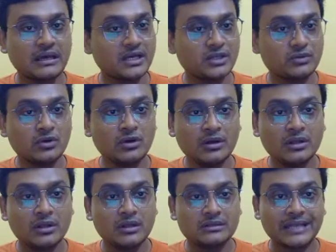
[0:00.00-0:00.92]
And you know
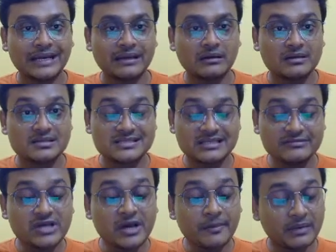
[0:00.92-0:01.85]
that
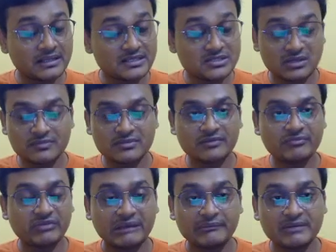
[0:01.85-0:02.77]
Sylvia Plath is one of
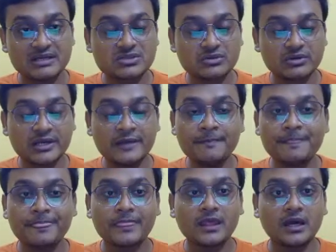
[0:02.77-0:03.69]
the famous, okay?
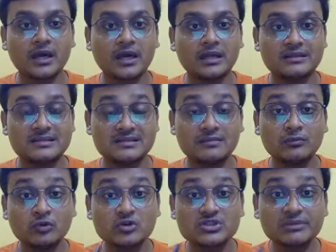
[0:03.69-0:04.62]
This is the
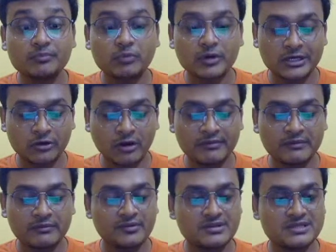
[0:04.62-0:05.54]
most important
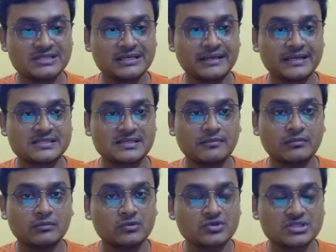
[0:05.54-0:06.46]
topic for this exam.
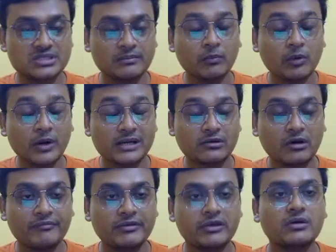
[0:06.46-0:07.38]
Most important
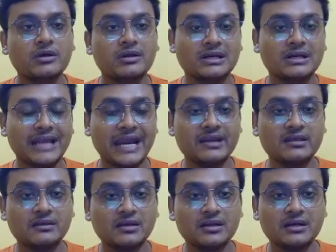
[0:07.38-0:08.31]
topic.
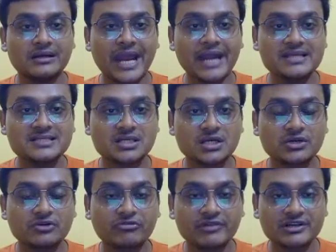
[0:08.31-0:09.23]
Daddy. Daddy is a
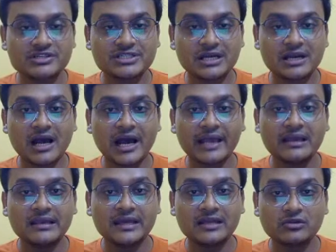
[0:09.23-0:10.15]
controversial and
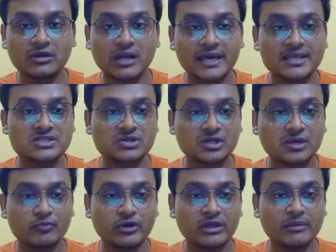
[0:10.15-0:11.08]
highly anthologized
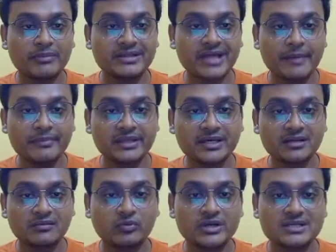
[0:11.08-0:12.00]
poem by the
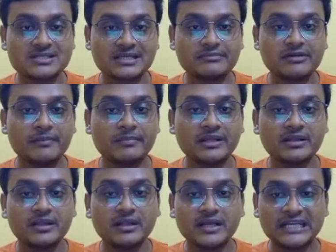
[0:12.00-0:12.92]
American poet Sylvia Plath.
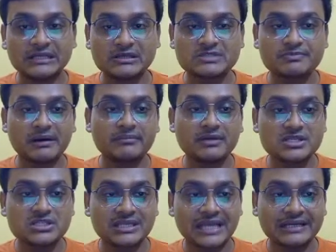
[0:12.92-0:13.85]
It was
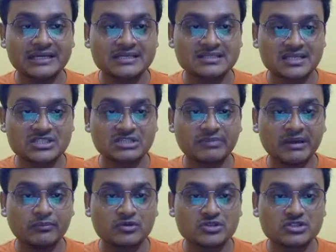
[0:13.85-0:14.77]
published in
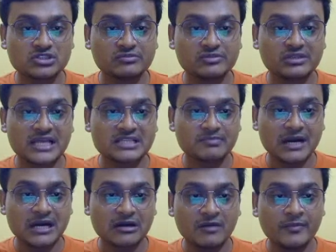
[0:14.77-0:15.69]
1965 posthumously as
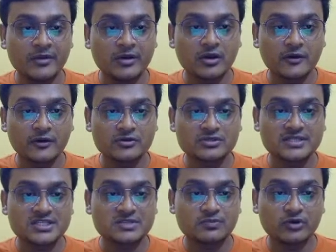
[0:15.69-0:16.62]
part of
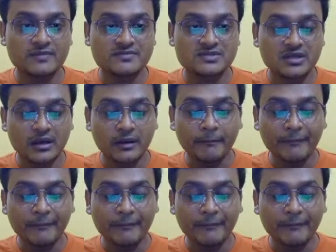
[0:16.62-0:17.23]
Colossus poems.